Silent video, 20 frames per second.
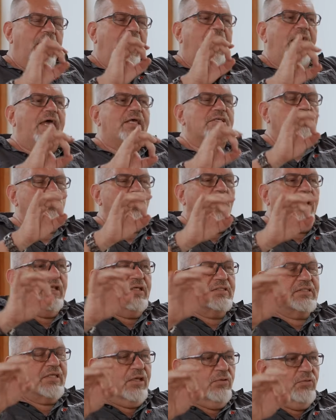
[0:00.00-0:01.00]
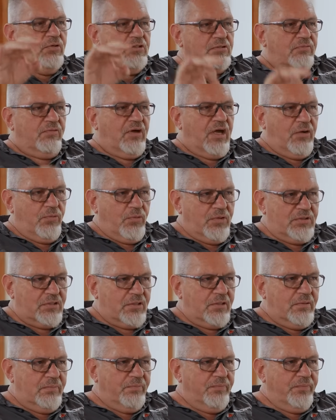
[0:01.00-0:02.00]
as well as areas of high
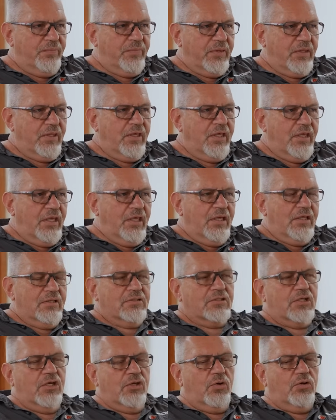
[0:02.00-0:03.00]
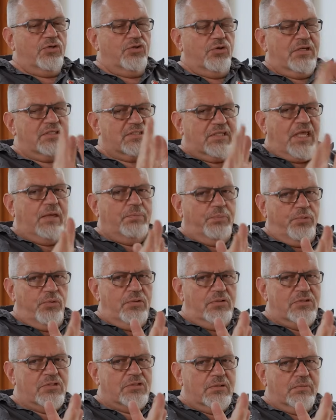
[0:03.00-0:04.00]
risk. So you got your escape
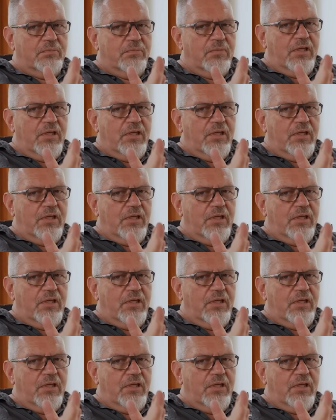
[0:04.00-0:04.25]
routes,